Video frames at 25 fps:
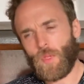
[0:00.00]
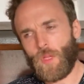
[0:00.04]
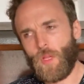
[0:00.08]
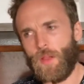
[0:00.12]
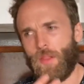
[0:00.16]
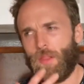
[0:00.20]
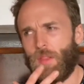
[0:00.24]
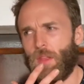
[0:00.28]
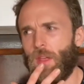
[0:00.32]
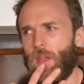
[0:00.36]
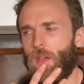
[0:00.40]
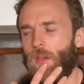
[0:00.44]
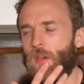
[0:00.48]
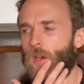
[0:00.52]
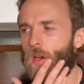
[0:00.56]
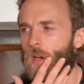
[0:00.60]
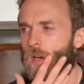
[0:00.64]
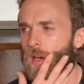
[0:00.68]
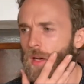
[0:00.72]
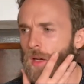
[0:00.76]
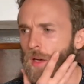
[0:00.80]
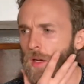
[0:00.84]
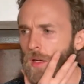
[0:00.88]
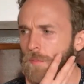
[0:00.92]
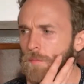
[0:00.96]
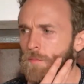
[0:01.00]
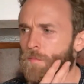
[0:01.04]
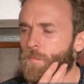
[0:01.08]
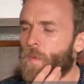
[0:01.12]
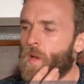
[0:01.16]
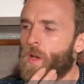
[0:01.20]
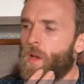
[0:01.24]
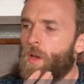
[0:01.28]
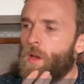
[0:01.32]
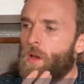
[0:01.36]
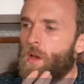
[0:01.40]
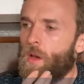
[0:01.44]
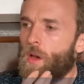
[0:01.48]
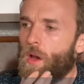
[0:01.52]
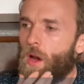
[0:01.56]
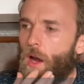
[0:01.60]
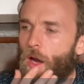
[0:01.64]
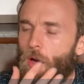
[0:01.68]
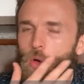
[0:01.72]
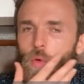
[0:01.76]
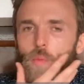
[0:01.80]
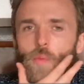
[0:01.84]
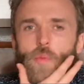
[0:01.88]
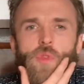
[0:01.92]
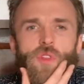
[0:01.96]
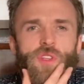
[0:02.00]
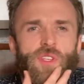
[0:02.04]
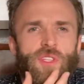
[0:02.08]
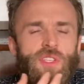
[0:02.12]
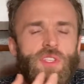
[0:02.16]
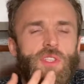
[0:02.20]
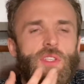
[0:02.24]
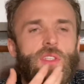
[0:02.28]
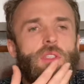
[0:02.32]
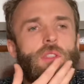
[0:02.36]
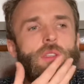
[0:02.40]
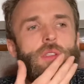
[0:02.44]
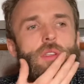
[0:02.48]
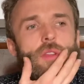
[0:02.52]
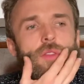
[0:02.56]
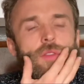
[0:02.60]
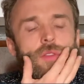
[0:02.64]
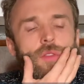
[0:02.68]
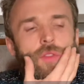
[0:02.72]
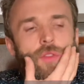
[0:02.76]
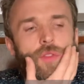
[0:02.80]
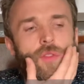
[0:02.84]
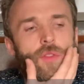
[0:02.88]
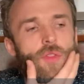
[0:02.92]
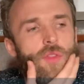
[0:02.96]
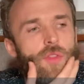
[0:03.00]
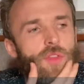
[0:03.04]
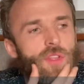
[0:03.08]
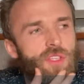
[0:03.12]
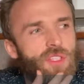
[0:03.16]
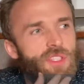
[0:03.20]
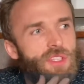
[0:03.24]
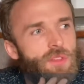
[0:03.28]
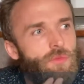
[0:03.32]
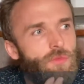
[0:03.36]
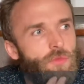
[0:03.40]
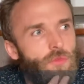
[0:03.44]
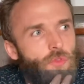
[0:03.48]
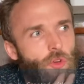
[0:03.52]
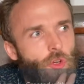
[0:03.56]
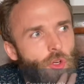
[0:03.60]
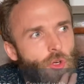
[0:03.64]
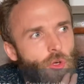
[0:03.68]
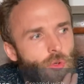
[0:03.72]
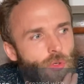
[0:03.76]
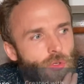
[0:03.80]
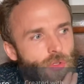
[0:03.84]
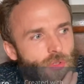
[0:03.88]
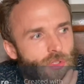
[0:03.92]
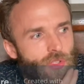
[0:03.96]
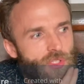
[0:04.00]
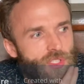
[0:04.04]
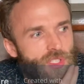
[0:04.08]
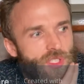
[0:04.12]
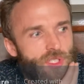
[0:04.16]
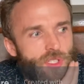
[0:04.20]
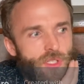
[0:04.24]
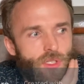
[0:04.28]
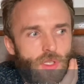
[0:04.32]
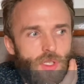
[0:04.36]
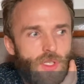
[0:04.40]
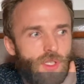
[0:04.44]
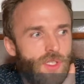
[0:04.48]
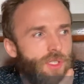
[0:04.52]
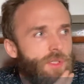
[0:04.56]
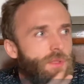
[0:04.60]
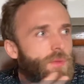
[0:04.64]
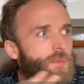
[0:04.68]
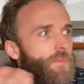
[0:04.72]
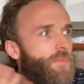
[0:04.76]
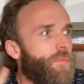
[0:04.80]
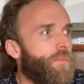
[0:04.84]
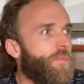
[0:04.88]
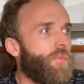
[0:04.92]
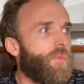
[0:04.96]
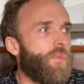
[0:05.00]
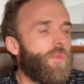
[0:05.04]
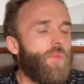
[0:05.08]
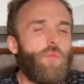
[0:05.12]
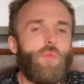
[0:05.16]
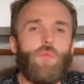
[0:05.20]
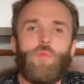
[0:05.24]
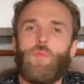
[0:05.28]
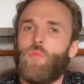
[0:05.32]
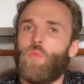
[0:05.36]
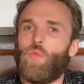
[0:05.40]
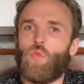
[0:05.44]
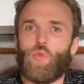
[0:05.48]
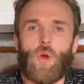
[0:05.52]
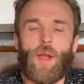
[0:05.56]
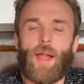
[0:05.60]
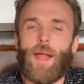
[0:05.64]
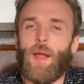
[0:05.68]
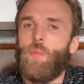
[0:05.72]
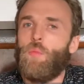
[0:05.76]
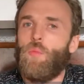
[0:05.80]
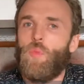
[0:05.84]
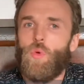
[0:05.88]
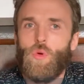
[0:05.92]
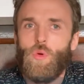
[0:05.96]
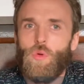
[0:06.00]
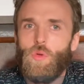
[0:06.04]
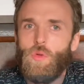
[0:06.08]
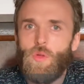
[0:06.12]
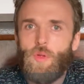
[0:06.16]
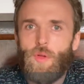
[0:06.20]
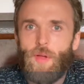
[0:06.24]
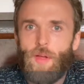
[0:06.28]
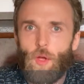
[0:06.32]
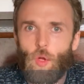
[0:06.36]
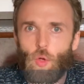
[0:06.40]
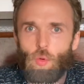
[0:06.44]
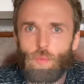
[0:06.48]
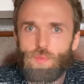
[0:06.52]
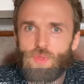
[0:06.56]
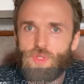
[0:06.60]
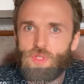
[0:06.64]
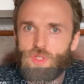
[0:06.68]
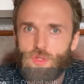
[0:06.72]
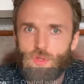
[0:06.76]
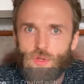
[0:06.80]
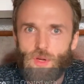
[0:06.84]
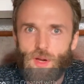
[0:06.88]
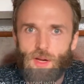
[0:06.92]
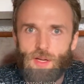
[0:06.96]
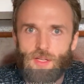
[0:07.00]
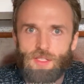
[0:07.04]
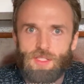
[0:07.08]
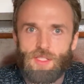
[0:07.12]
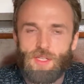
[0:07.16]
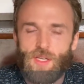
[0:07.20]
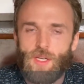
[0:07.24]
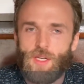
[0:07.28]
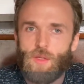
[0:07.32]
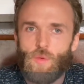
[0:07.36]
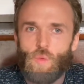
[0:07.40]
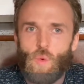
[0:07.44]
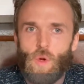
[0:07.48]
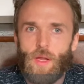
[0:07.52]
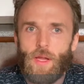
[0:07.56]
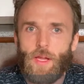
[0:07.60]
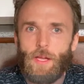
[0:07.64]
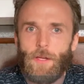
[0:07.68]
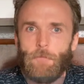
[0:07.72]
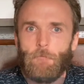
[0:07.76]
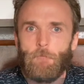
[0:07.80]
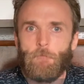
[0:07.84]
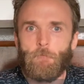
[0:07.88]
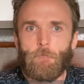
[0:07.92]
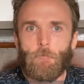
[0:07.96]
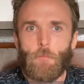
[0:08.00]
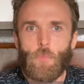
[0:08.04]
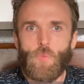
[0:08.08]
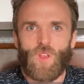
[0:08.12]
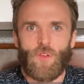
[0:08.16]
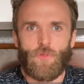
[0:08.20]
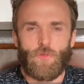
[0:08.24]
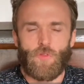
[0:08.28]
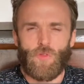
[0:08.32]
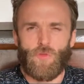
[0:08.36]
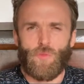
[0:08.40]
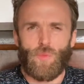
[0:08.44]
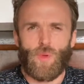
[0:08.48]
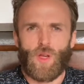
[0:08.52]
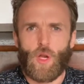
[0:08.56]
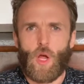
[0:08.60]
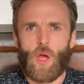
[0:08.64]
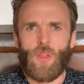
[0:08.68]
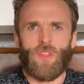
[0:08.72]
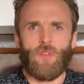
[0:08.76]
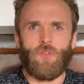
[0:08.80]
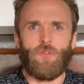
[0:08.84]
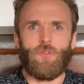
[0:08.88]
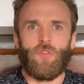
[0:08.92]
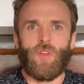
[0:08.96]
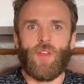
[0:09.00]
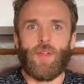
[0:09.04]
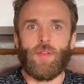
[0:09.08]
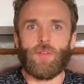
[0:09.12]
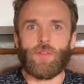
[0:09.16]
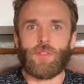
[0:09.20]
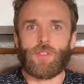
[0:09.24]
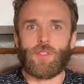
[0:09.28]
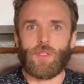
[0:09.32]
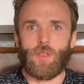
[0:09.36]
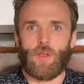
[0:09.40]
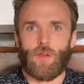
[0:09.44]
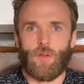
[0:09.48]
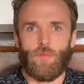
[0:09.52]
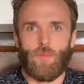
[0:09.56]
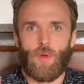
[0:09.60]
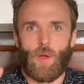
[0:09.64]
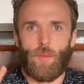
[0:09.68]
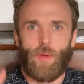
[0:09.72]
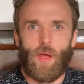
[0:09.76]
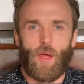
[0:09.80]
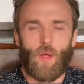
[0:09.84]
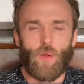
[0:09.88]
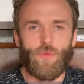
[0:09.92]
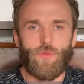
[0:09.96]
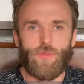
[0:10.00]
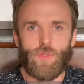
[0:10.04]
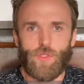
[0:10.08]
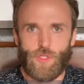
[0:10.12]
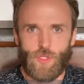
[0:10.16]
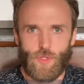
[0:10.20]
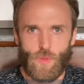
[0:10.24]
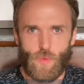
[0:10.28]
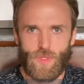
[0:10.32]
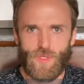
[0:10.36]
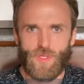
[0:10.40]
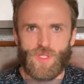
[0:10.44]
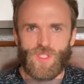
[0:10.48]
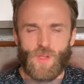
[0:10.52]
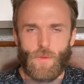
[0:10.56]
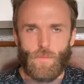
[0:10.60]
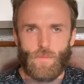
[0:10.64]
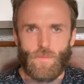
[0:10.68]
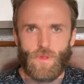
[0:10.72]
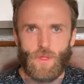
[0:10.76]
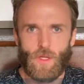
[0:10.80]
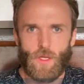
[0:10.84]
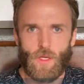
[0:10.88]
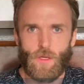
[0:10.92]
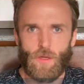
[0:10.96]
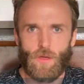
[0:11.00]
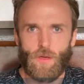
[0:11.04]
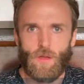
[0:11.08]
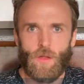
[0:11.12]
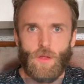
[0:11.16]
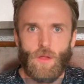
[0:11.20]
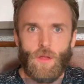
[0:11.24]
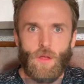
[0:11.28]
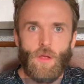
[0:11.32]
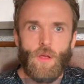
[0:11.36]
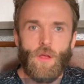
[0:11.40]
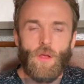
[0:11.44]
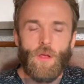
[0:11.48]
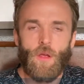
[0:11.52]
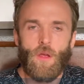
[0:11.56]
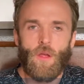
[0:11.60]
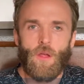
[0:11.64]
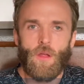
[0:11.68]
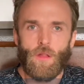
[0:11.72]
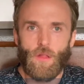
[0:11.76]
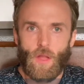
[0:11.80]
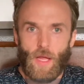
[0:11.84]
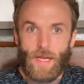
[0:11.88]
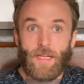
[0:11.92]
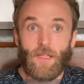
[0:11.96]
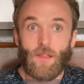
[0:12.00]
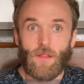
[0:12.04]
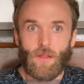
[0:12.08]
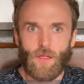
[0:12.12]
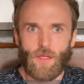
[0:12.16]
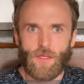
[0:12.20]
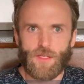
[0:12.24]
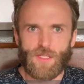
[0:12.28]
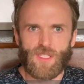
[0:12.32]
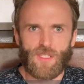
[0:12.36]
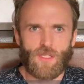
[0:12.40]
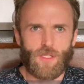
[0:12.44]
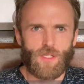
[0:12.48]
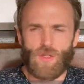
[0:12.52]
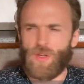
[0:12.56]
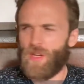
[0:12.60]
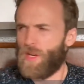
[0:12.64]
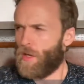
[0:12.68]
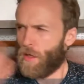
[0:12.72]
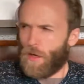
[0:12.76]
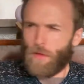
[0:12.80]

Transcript: I think, I hope this info or this ramble helps you guys in any way. If you've been on the fence about doing something like this, and you hear